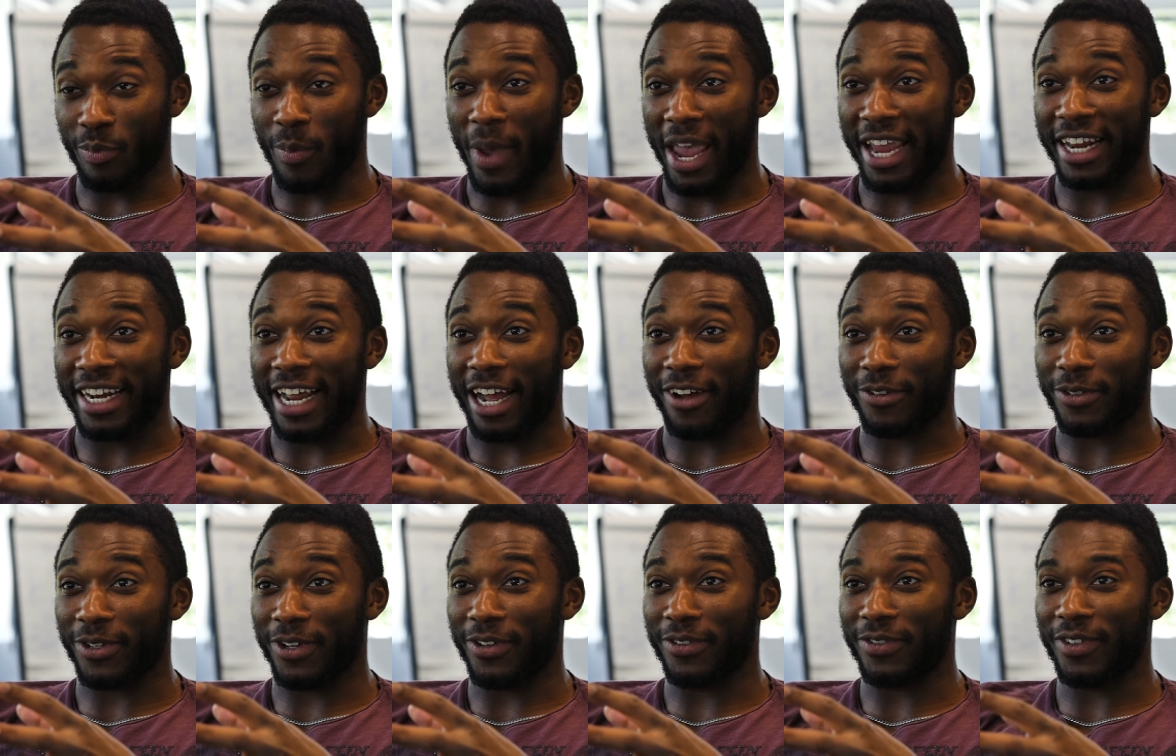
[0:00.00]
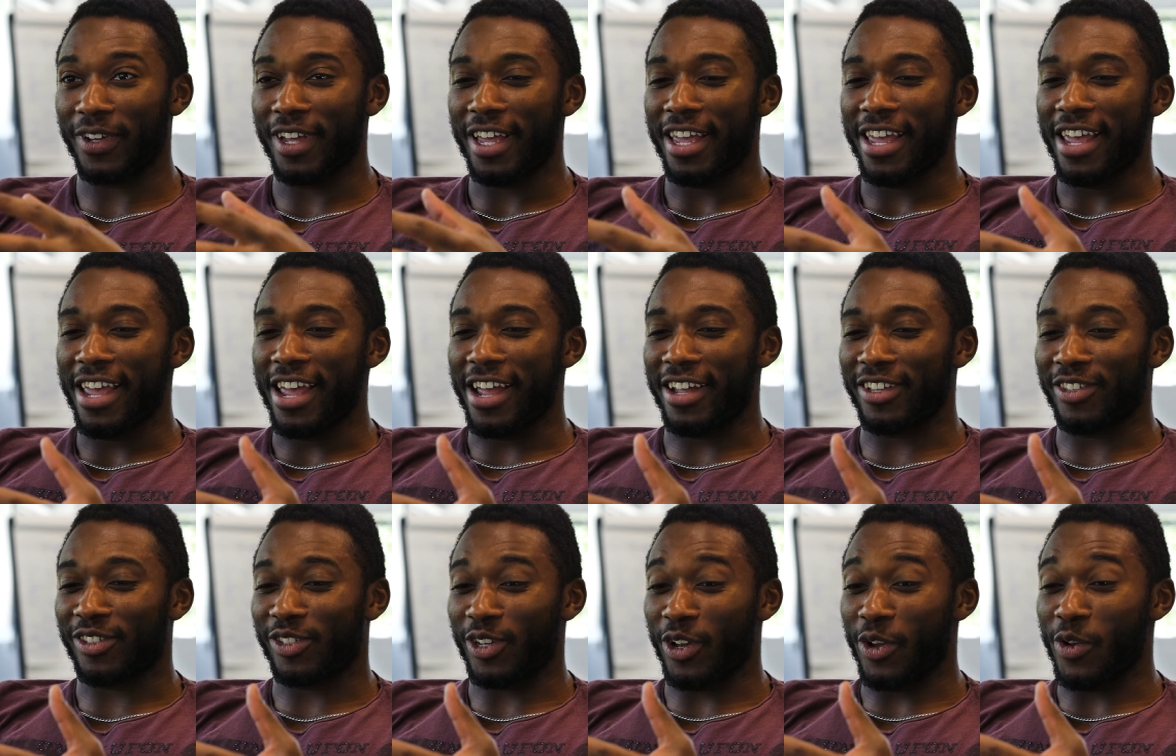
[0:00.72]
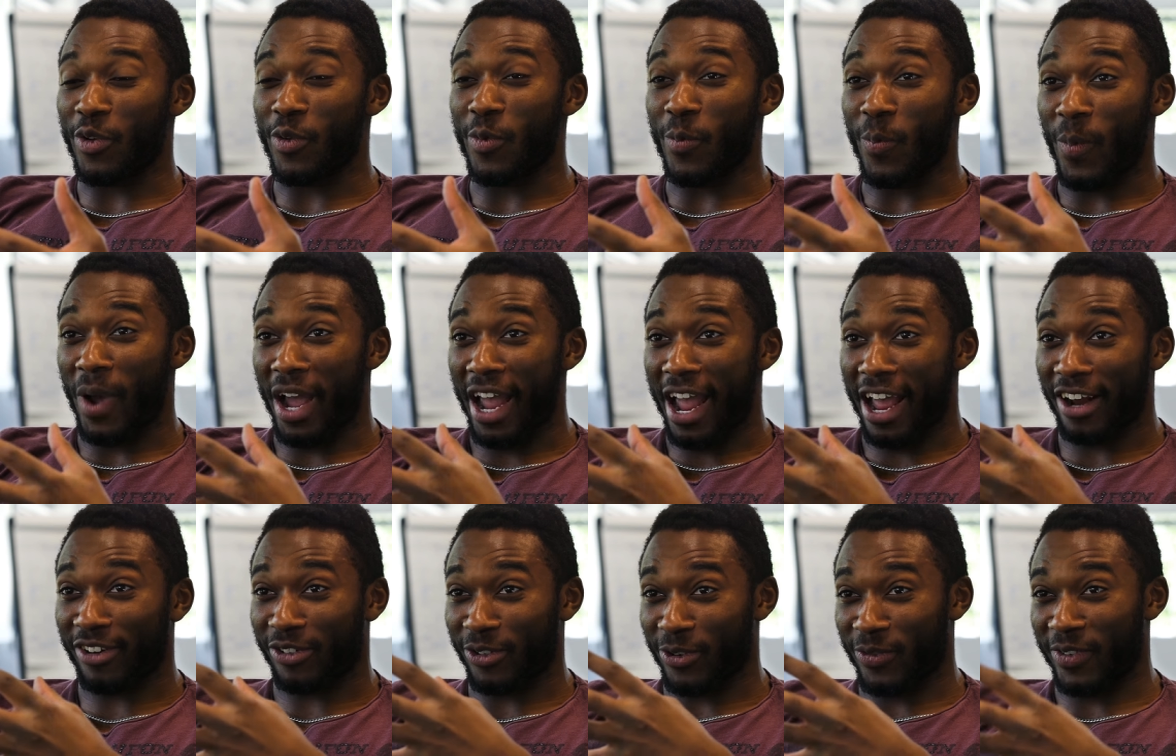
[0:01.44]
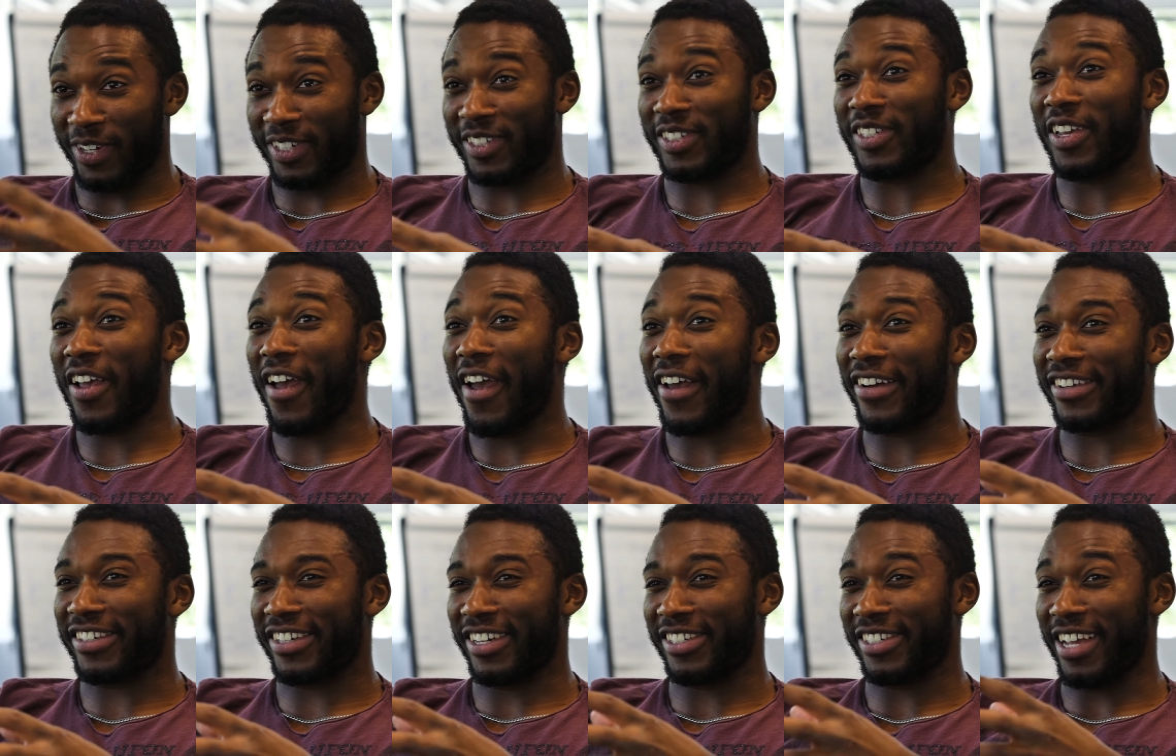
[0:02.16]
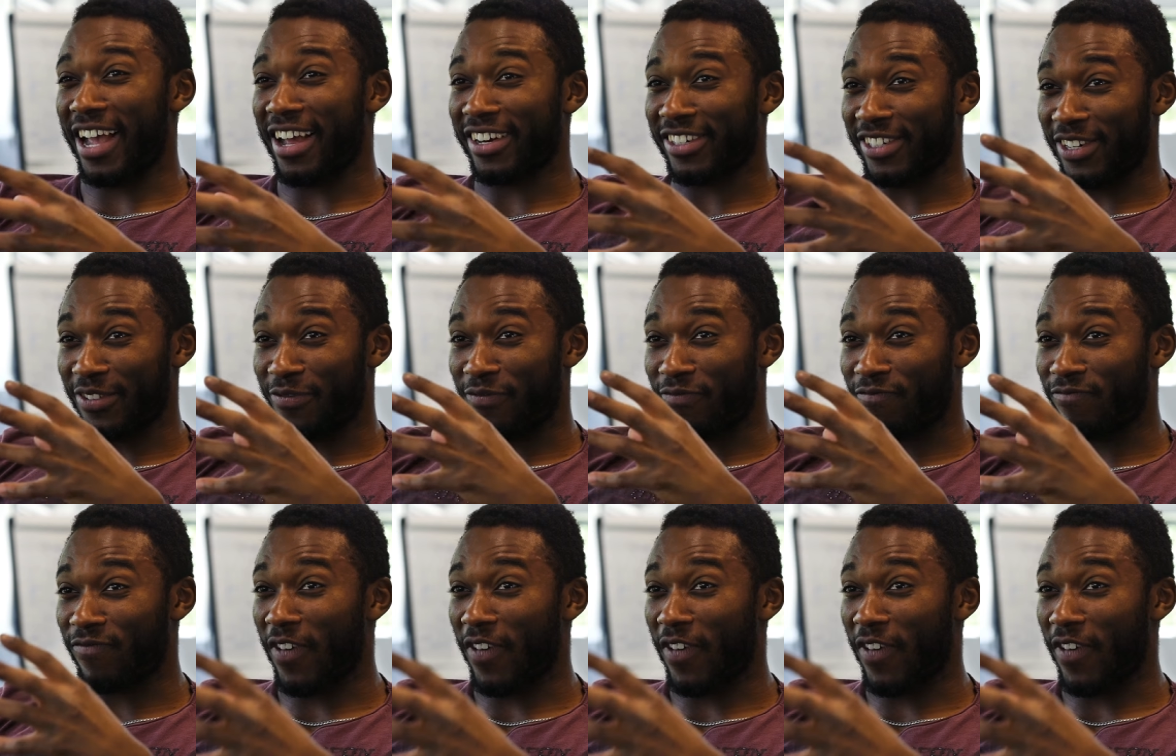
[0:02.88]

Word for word: made out of. And so my actual research is actually